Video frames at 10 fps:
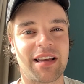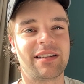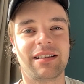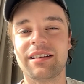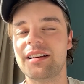
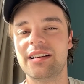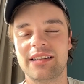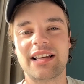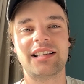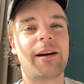
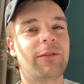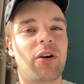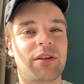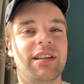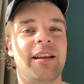There's enough
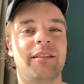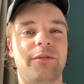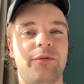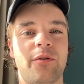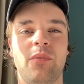content
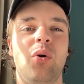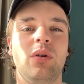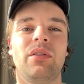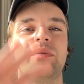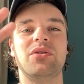from
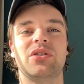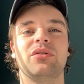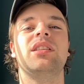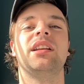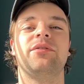all of the
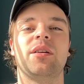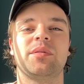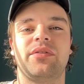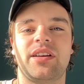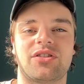musical theatre
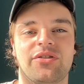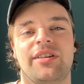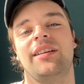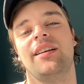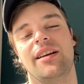flops of
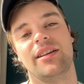history